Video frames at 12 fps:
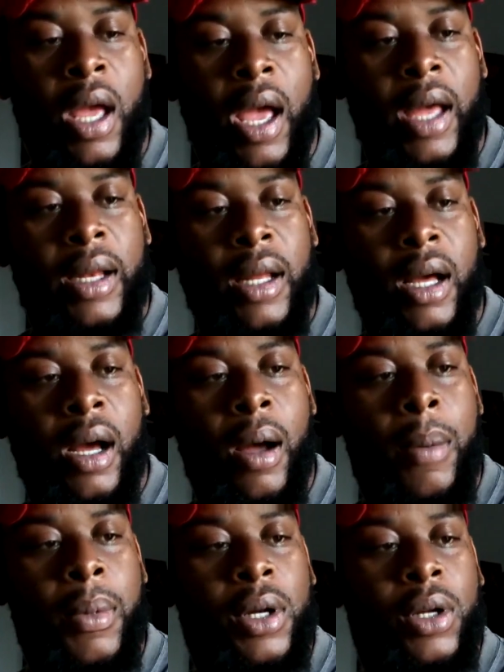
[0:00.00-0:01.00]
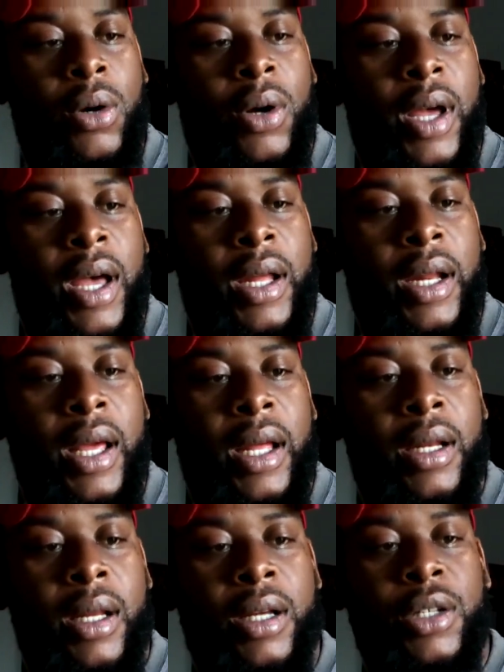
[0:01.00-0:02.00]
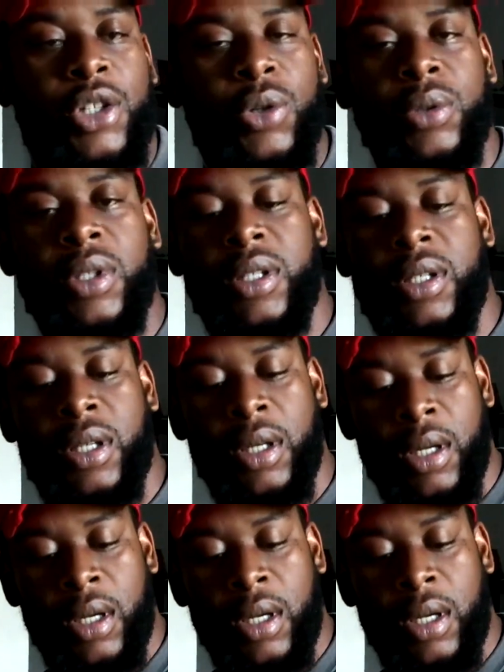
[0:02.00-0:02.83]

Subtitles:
And I'm going to go ahead and shoot this